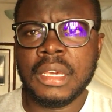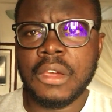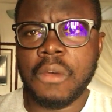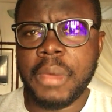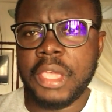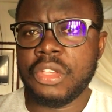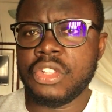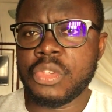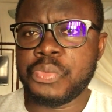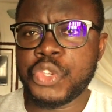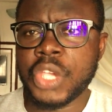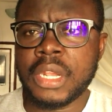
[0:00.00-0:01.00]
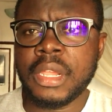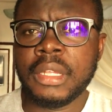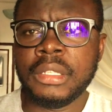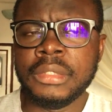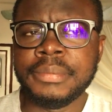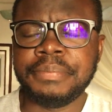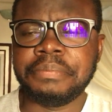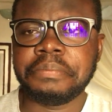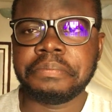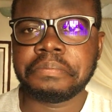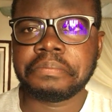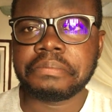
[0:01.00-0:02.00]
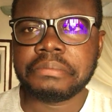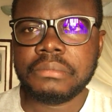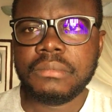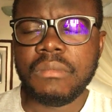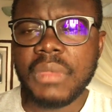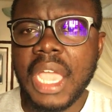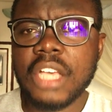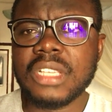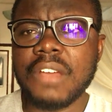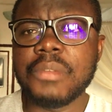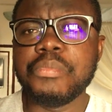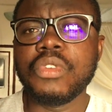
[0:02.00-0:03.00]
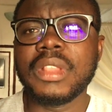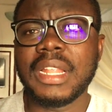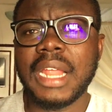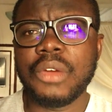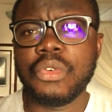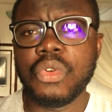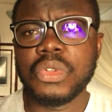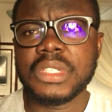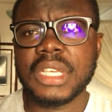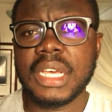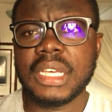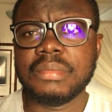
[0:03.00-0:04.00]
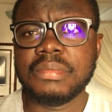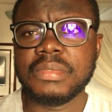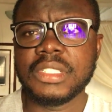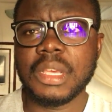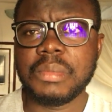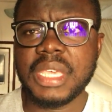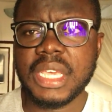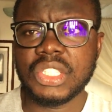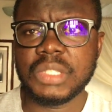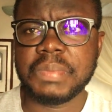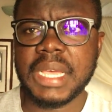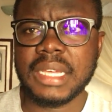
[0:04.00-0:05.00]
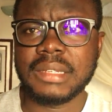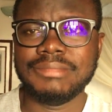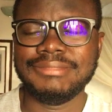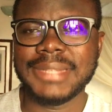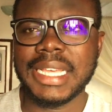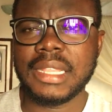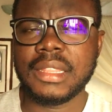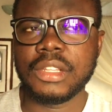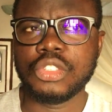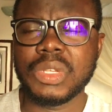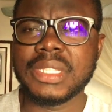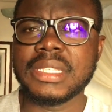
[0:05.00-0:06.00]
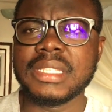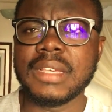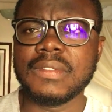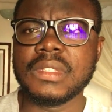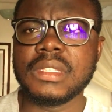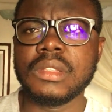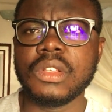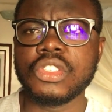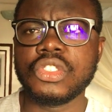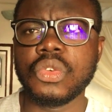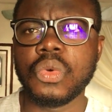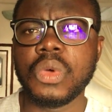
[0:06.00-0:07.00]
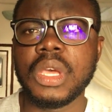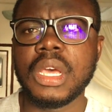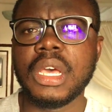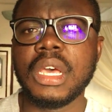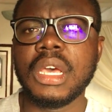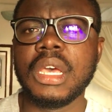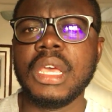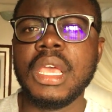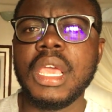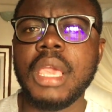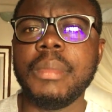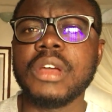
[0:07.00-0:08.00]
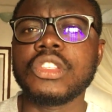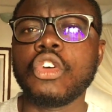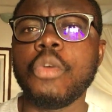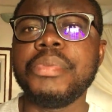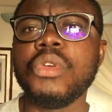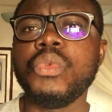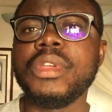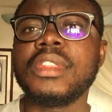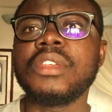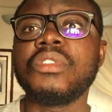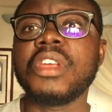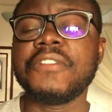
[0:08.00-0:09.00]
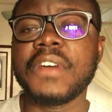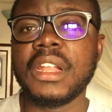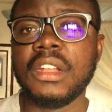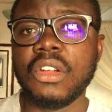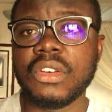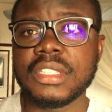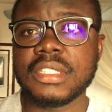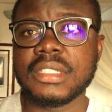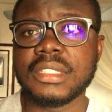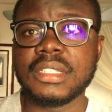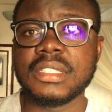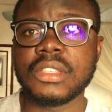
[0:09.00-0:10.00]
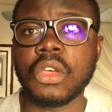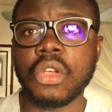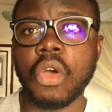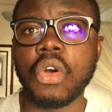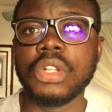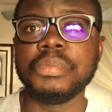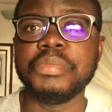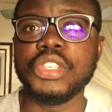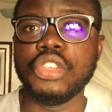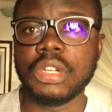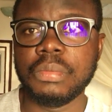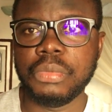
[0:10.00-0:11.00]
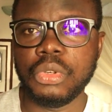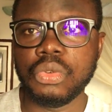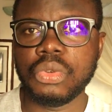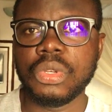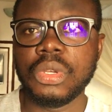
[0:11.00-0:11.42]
on my YouTube channel. I also have a book that I wrote some years back, I think 2017 or so, about coping with grief and loss. It's called Beyond Blue,